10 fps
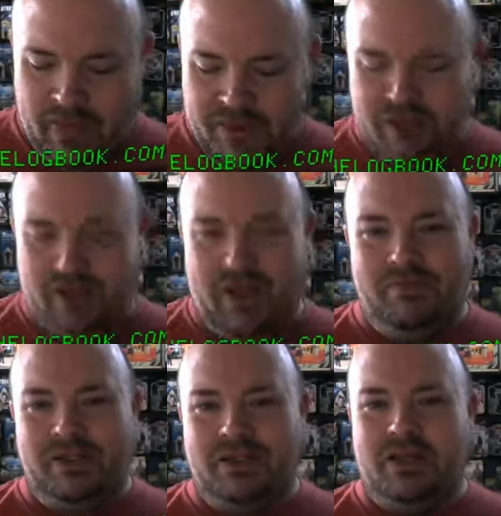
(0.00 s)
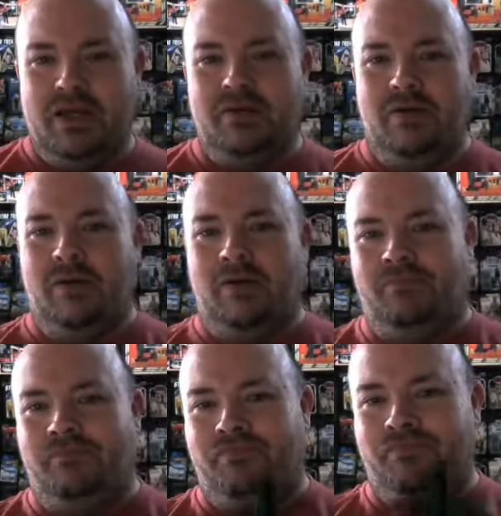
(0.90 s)
So that being said,
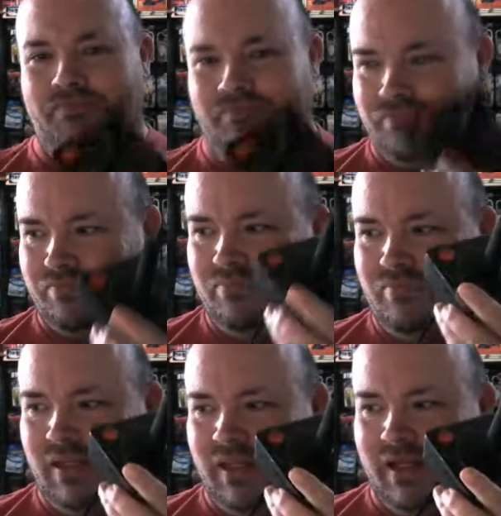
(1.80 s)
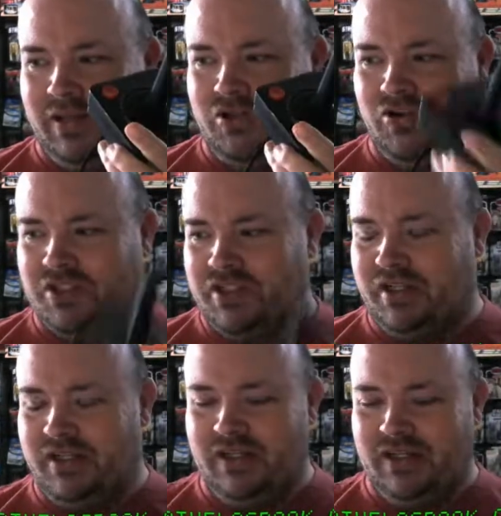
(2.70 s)
got the
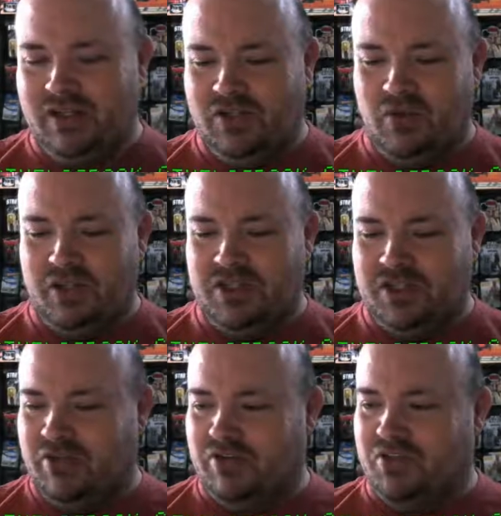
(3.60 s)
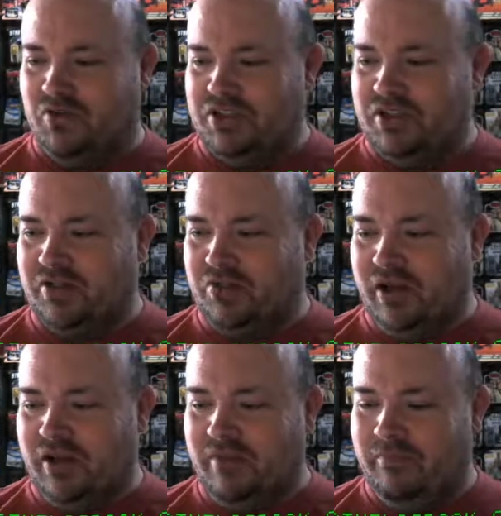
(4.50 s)
trusty 2600 joystick
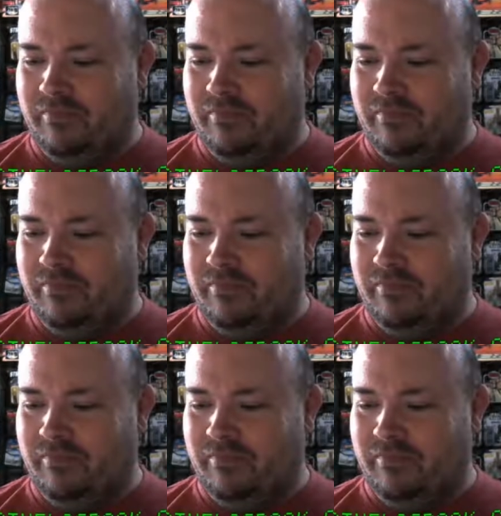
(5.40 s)
ready.